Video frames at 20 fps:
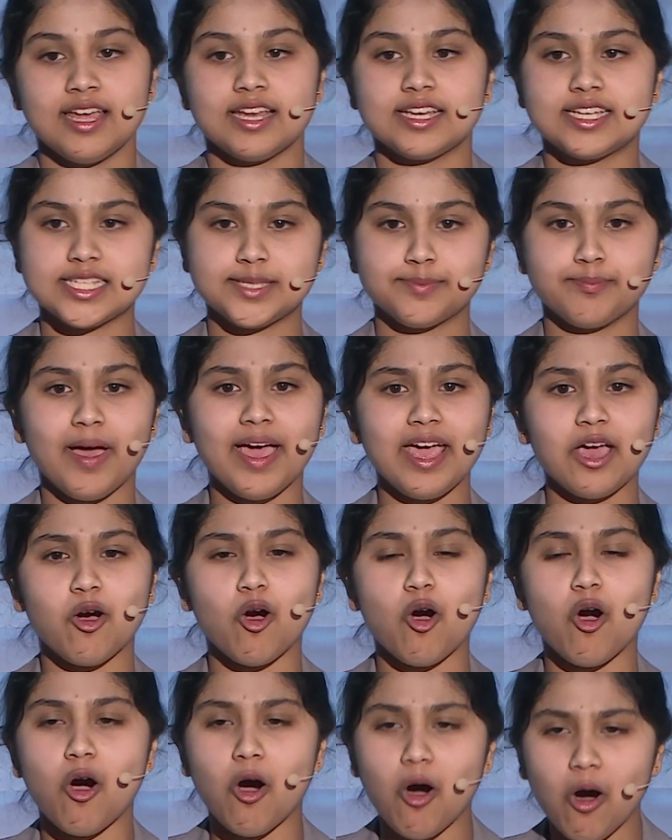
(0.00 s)
Despite
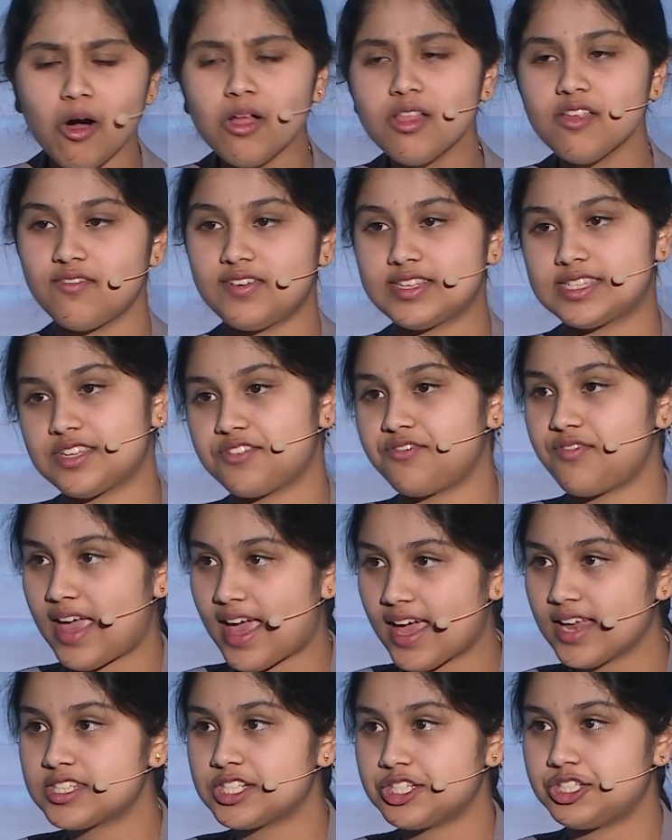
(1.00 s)
all of its
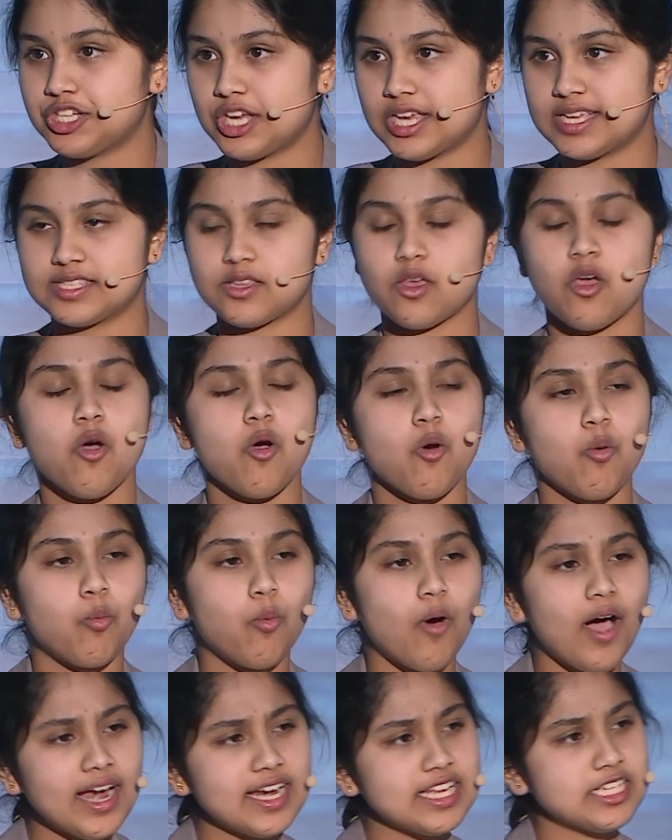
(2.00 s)
advantages,
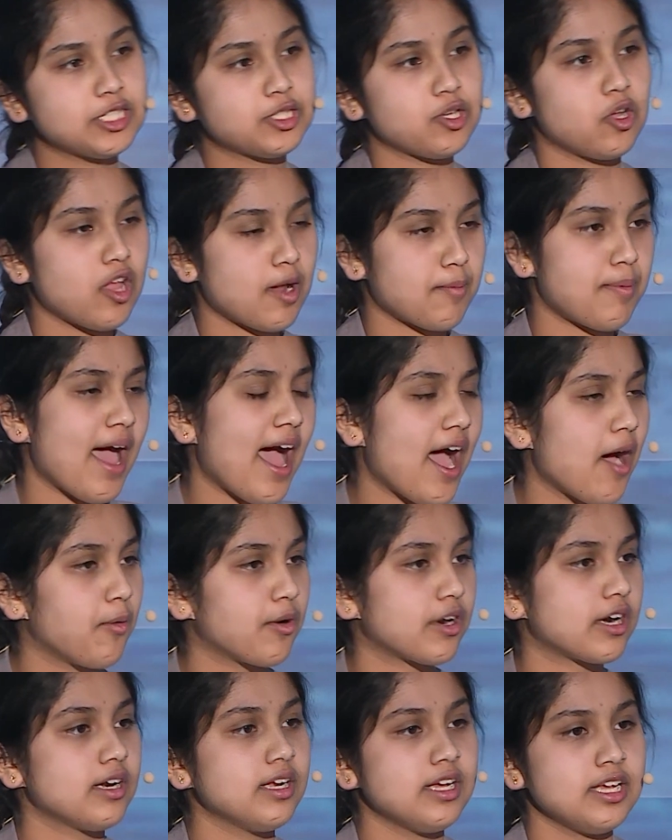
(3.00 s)
why does solar
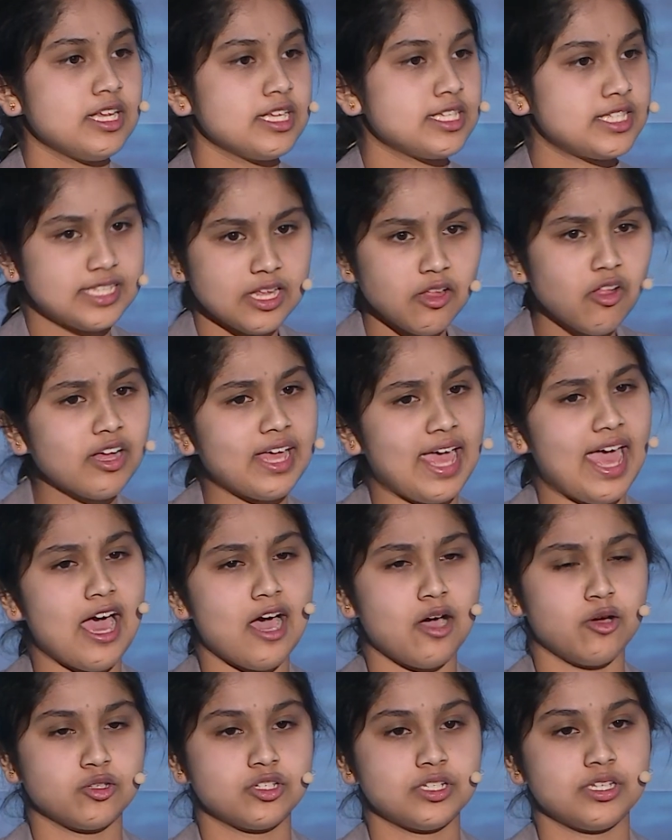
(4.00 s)
power still
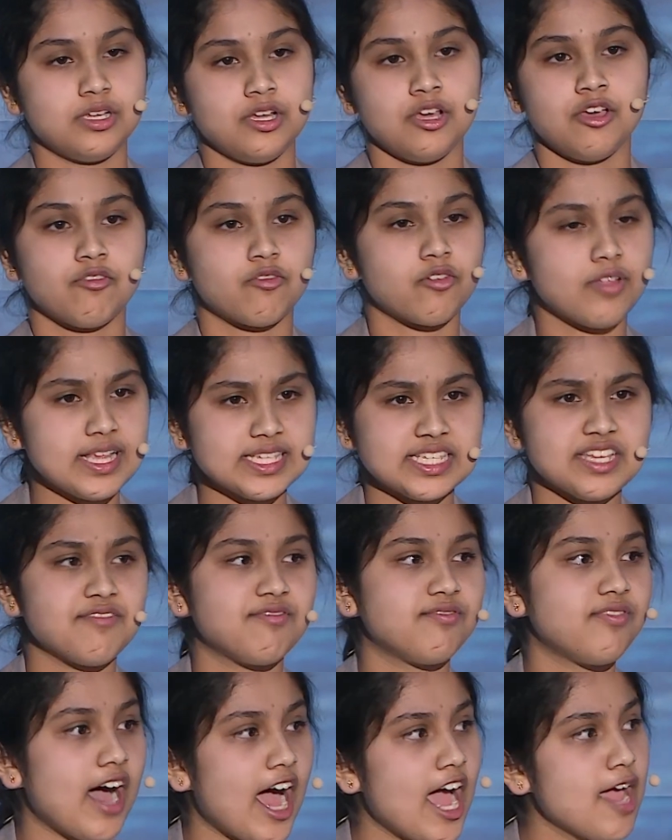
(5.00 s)
account for less than
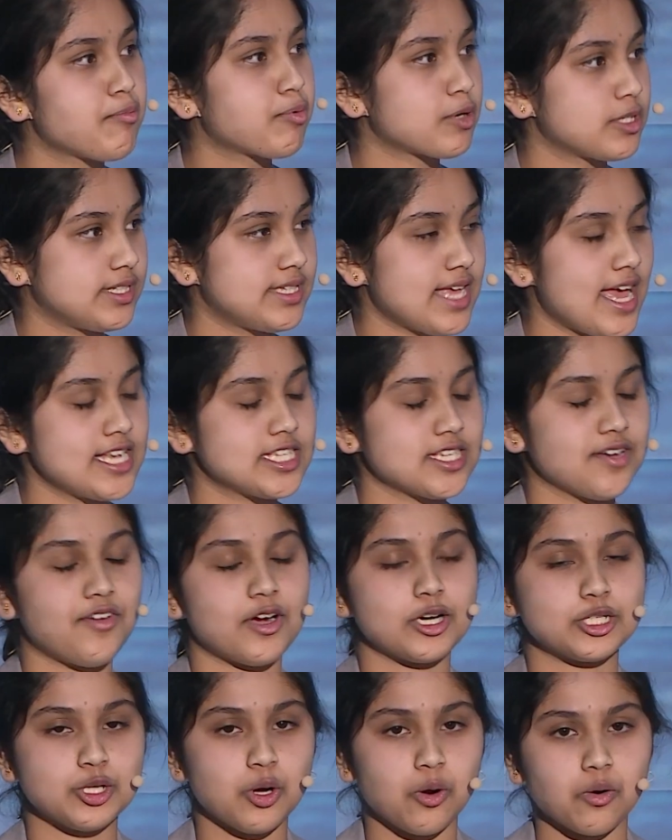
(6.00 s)
5% of
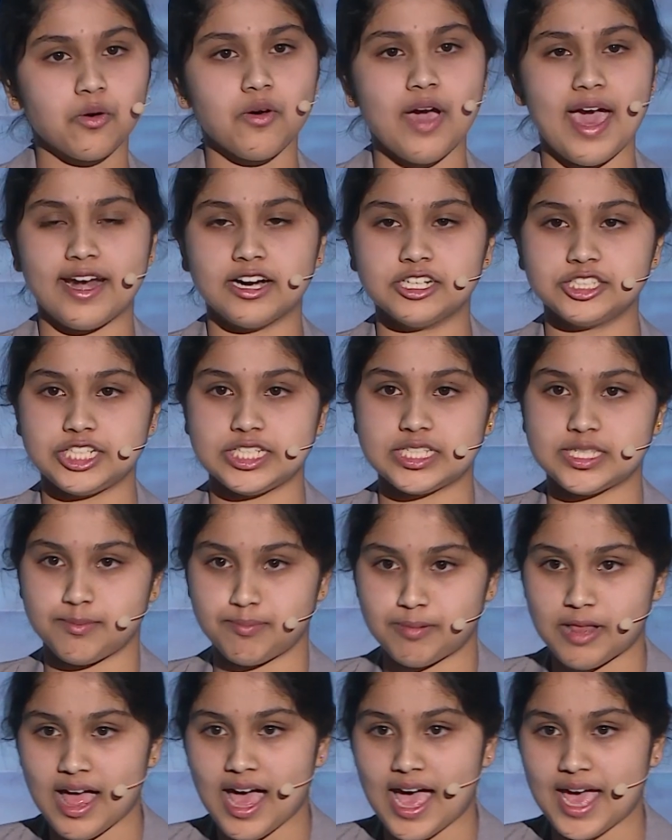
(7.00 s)
our total energy
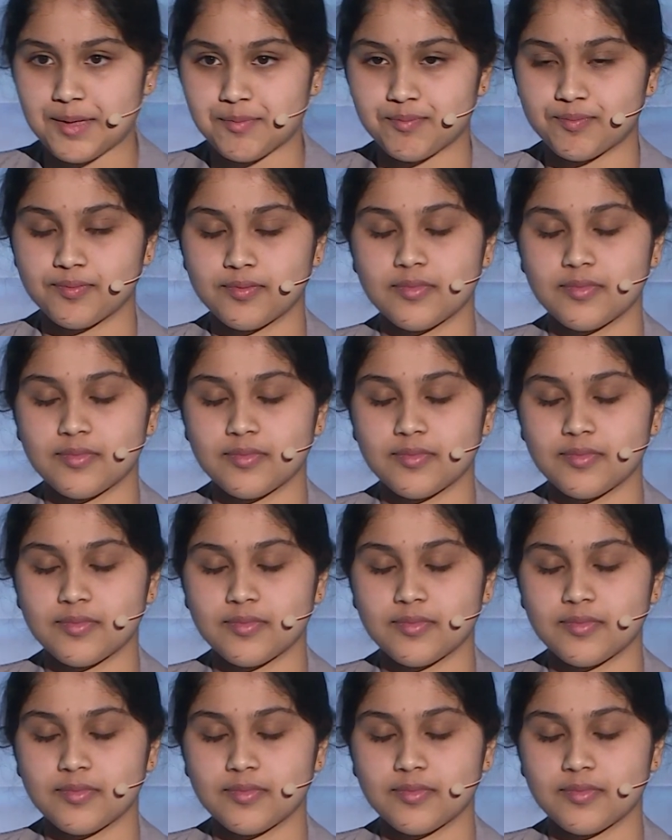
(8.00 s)
supply?